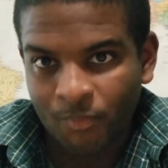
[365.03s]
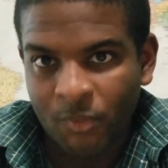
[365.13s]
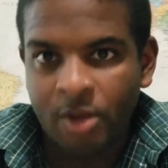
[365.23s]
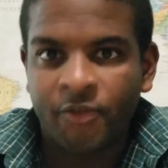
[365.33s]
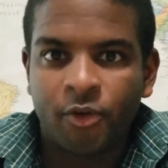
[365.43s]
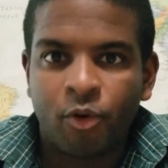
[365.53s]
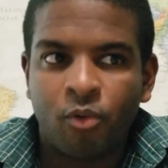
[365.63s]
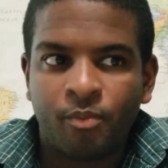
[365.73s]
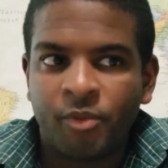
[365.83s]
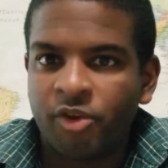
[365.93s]
Because, you
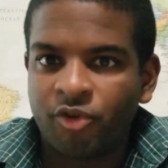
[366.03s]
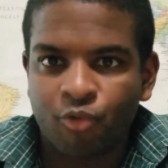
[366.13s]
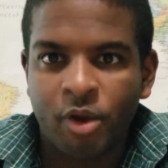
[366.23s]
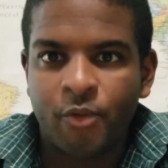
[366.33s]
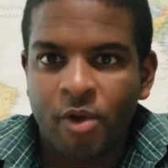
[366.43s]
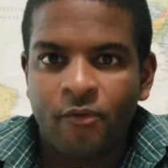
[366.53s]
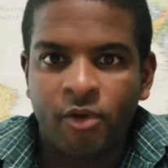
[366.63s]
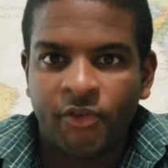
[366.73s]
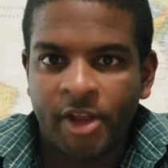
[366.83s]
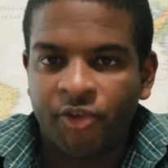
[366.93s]
know, the Detroit River,
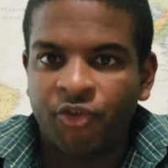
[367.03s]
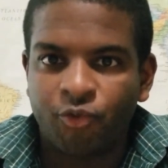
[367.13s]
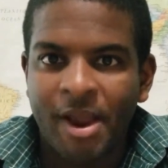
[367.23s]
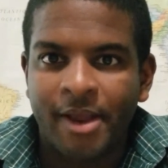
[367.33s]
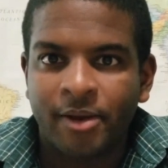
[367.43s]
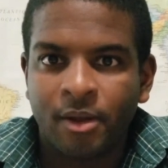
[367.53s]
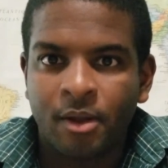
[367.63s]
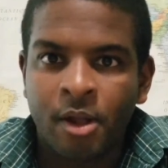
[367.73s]
it's like a strait.